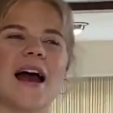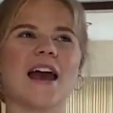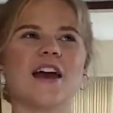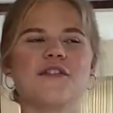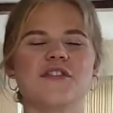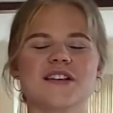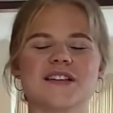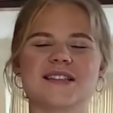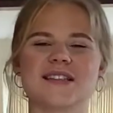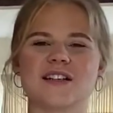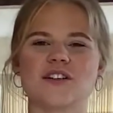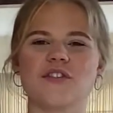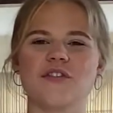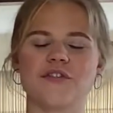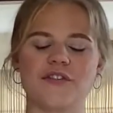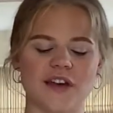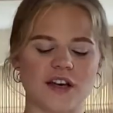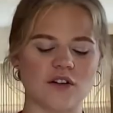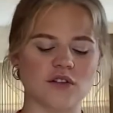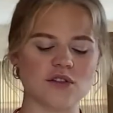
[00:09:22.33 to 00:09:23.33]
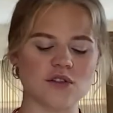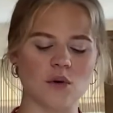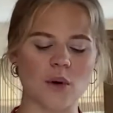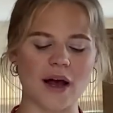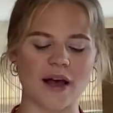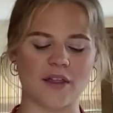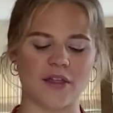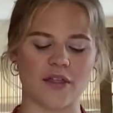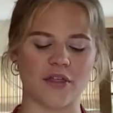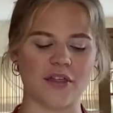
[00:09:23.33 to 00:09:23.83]
If it still feels
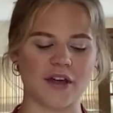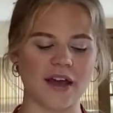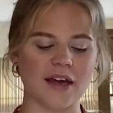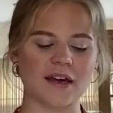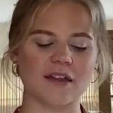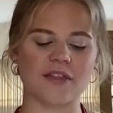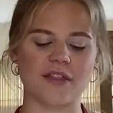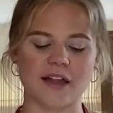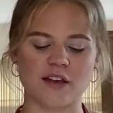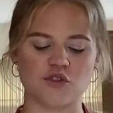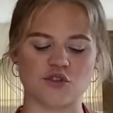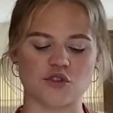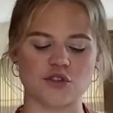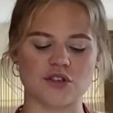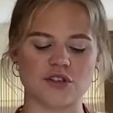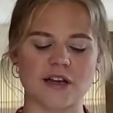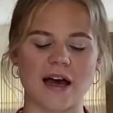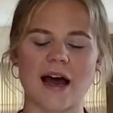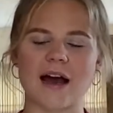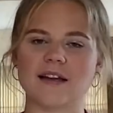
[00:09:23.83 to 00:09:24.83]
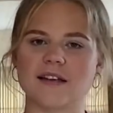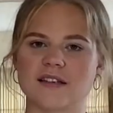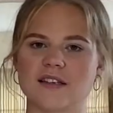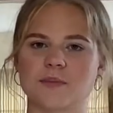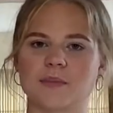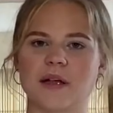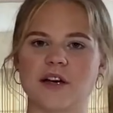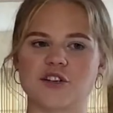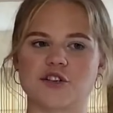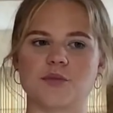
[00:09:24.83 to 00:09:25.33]
quite thick, then just add a
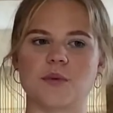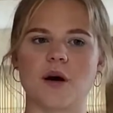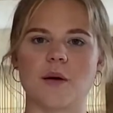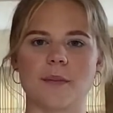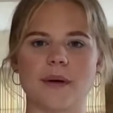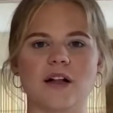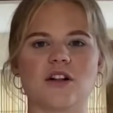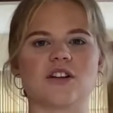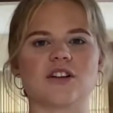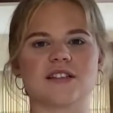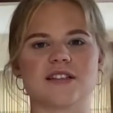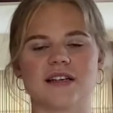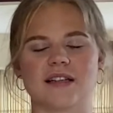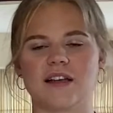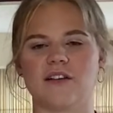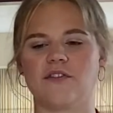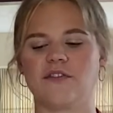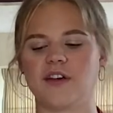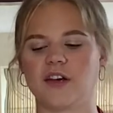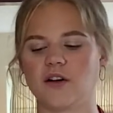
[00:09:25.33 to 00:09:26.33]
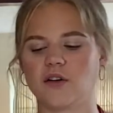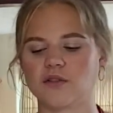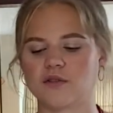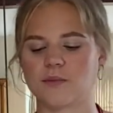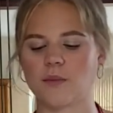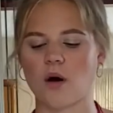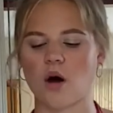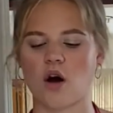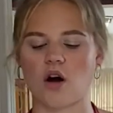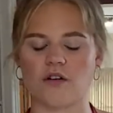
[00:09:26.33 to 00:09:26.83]
splash more milk until it feels
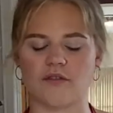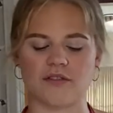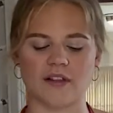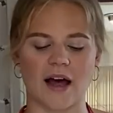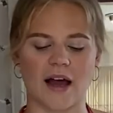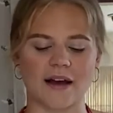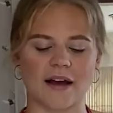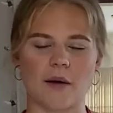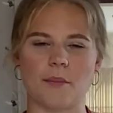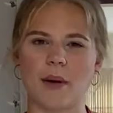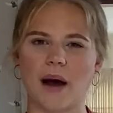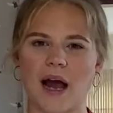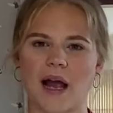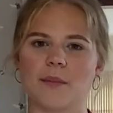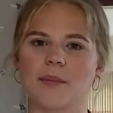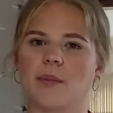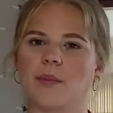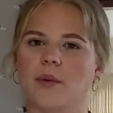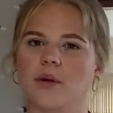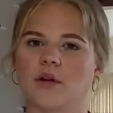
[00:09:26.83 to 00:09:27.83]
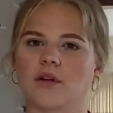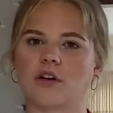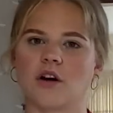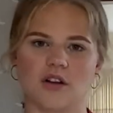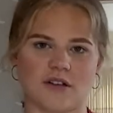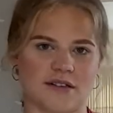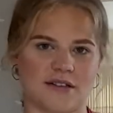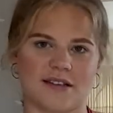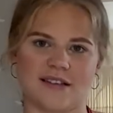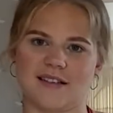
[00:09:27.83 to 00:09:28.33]
more of like a pipeable
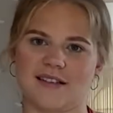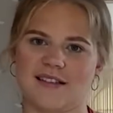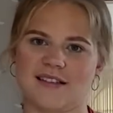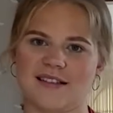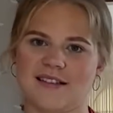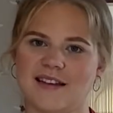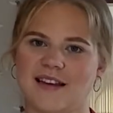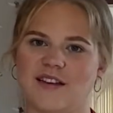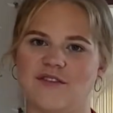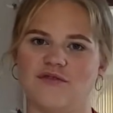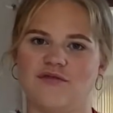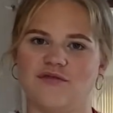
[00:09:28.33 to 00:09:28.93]
consistency.